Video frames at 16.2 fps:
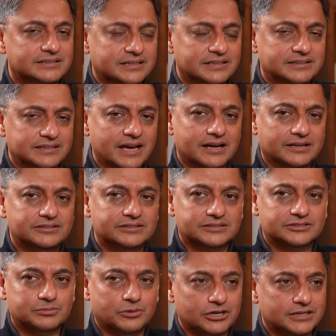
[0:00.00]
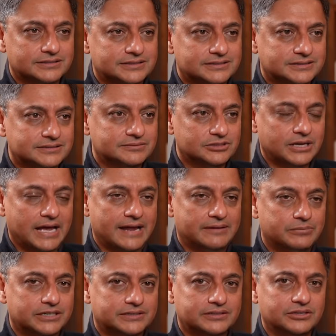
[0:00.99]
fast. yeah, it's a smaller system we
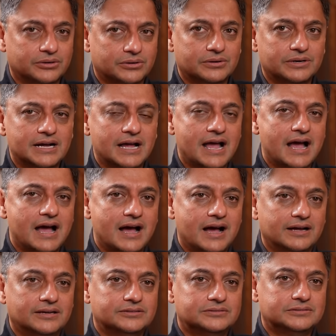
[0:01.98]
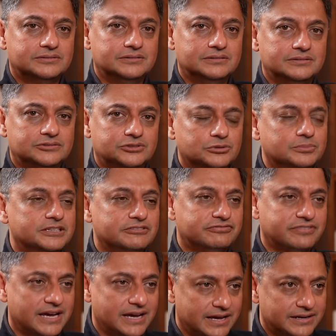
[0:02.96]
can. But, you know, to be
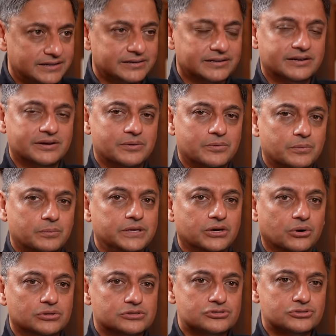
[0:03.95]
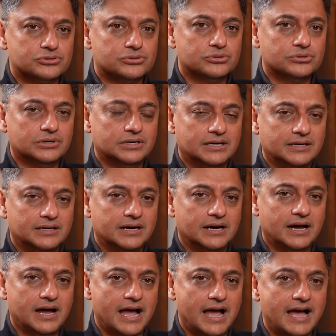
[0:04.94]
fair, we also
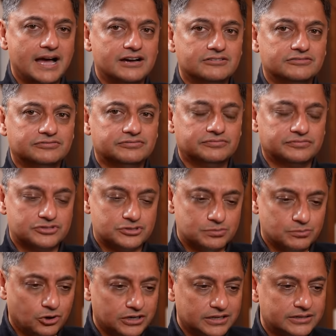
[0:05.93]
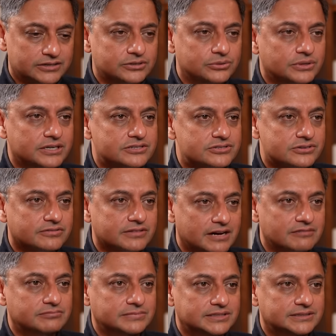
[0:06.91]
have smaller units of
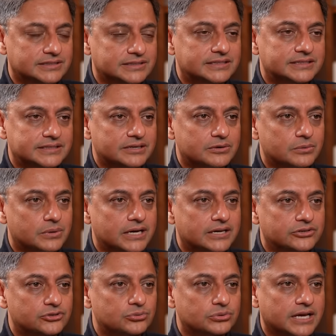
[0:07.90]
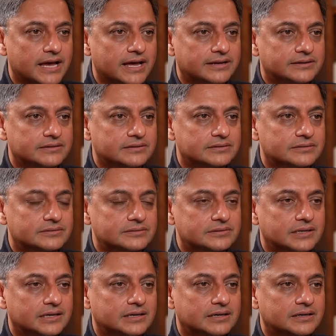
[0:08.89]
government in India where you can
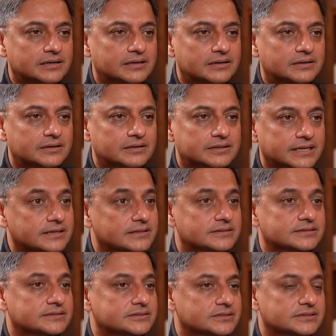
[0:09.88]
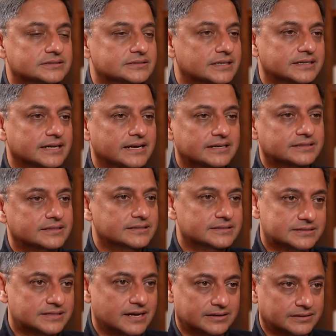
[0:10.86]
uh, uh, take decisions and get
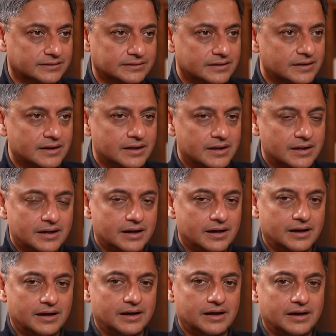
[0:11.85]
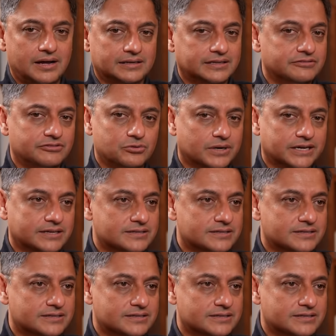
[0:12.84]
things done. Uh, I'll give you one